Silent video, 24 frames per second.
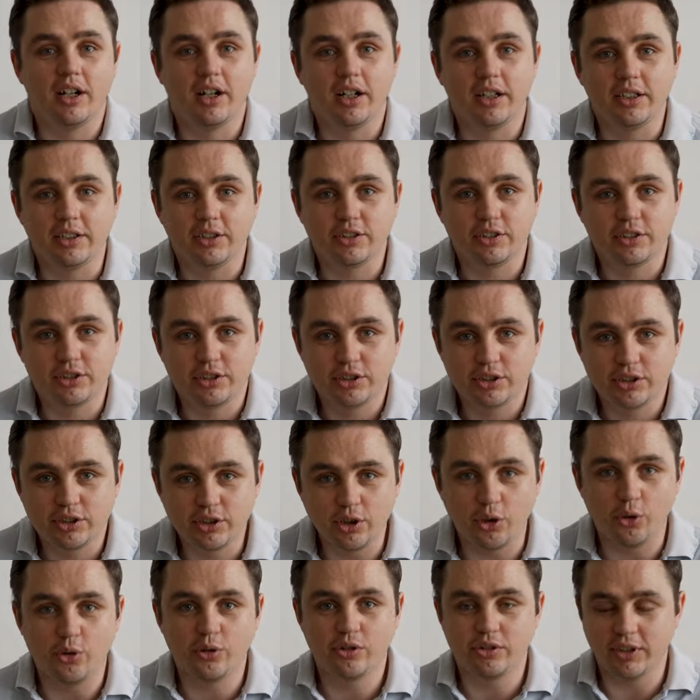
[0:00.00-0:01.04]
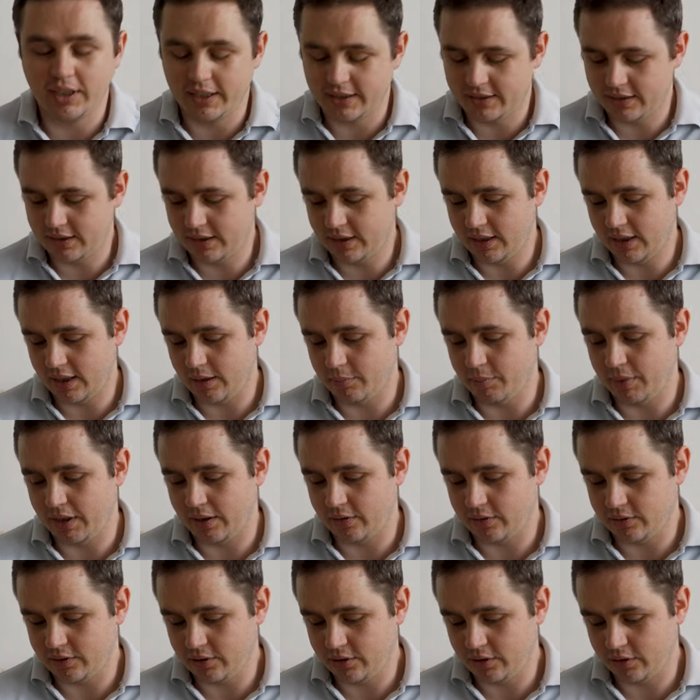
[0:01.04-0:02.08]
aren't so great
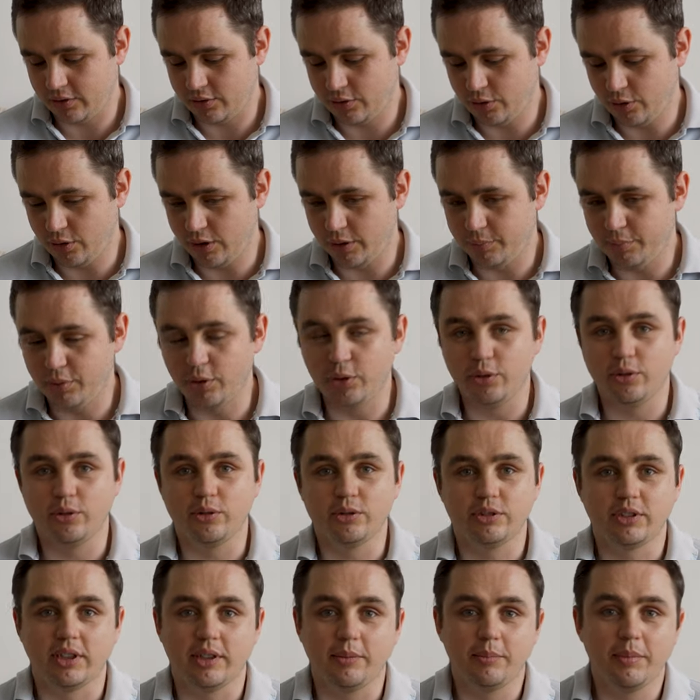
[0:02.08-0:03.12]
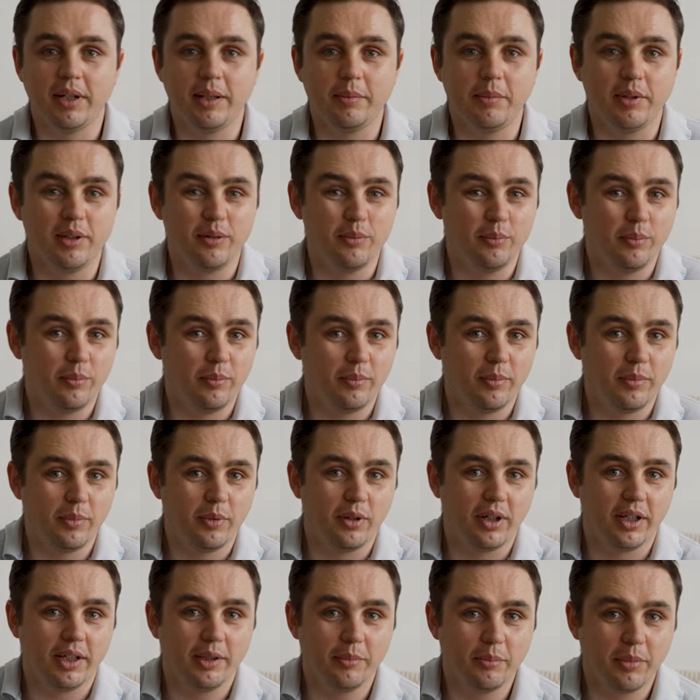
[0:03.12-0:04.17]
about toy poodles and maybe
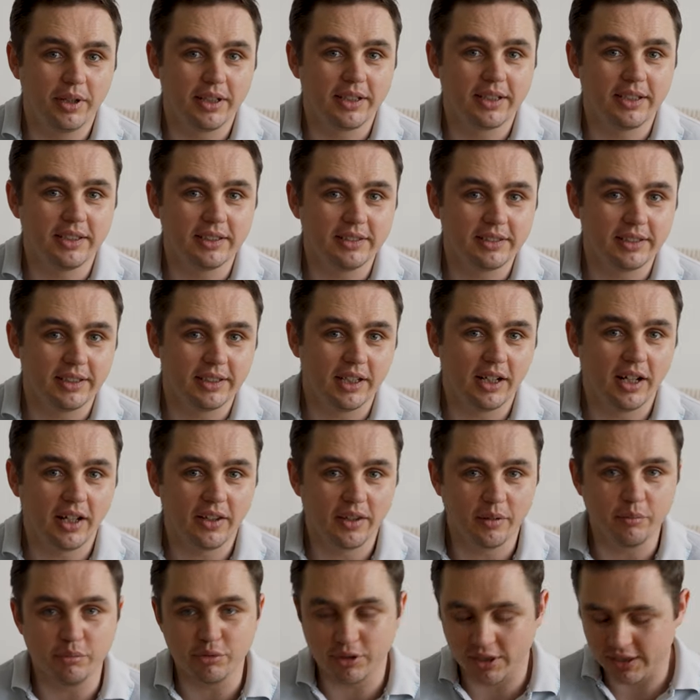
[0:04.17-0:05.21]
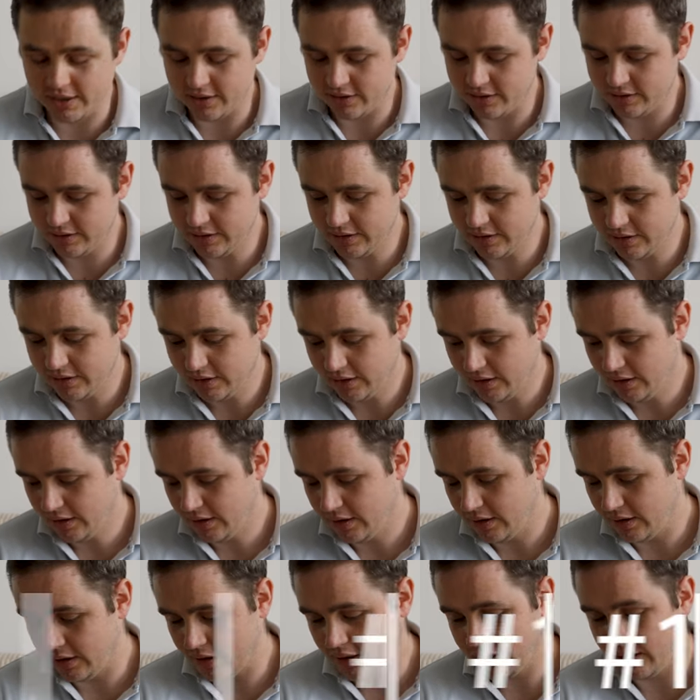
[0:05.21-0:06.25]
why you might consider other breeds.
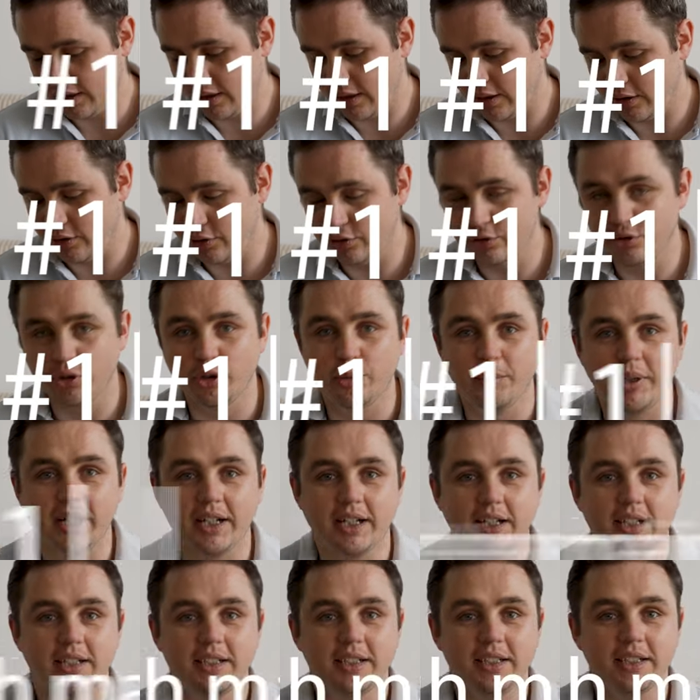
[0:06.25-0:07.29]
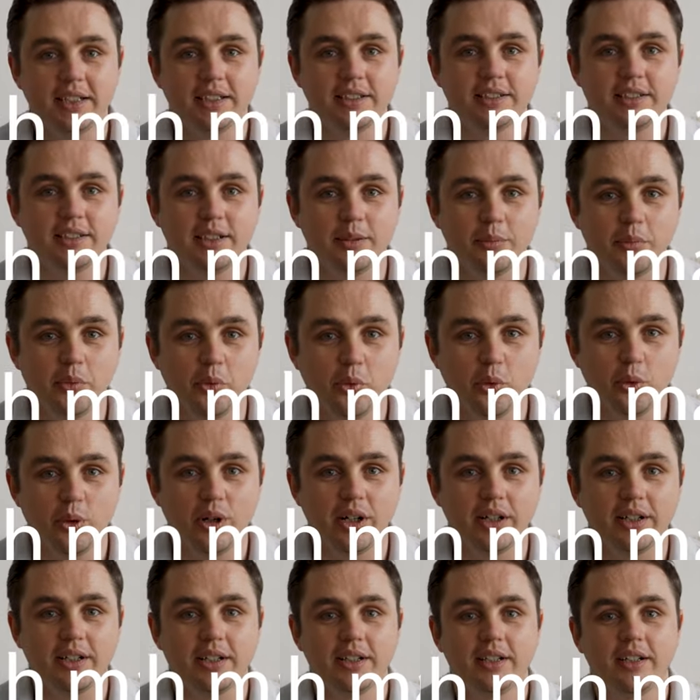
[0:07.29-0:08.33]
Grooming is number
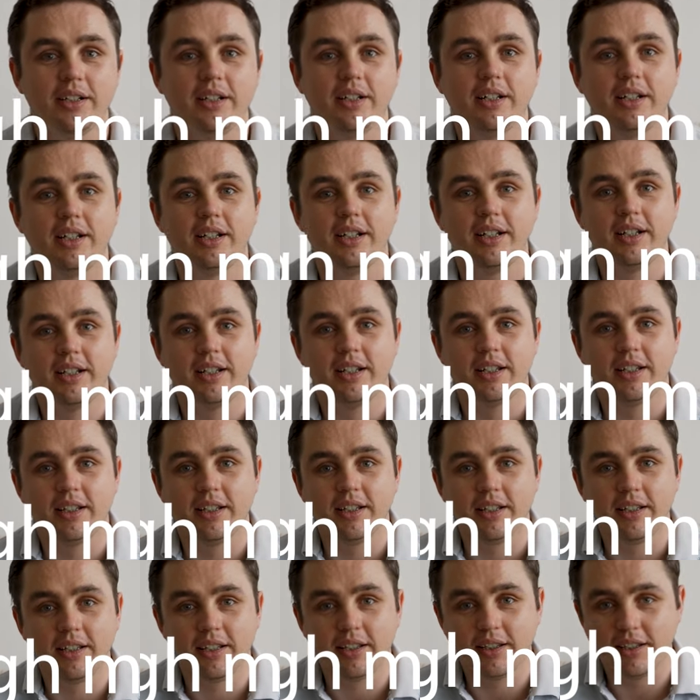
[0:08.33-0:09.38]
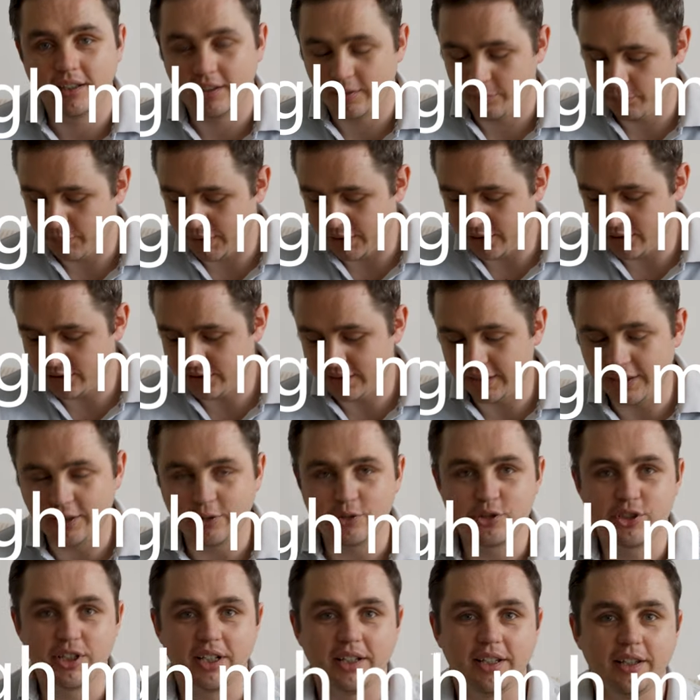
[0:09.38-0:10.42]
one. Because they
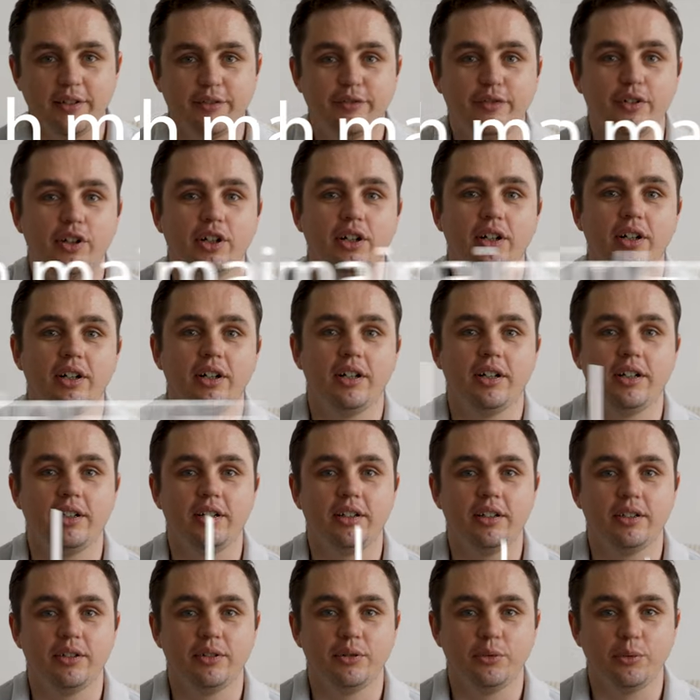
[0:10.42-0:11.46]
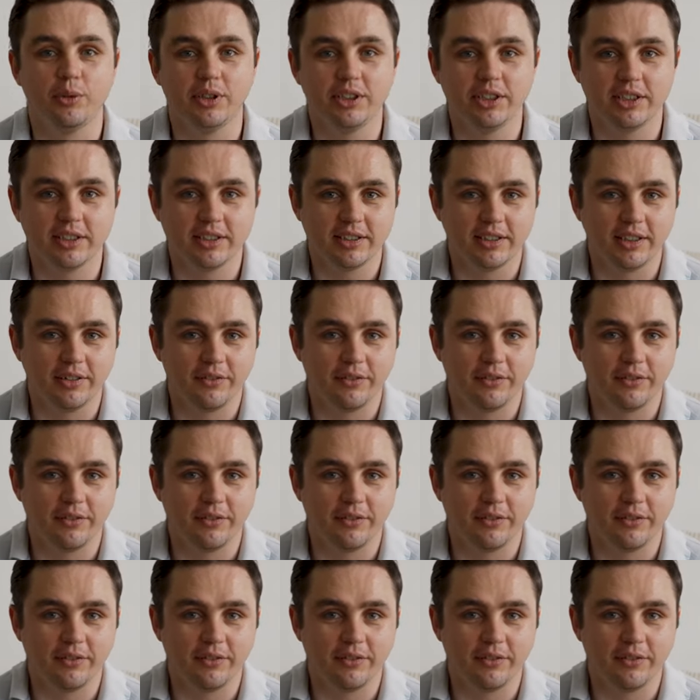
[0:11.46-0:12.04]
don't shed their fur, which is an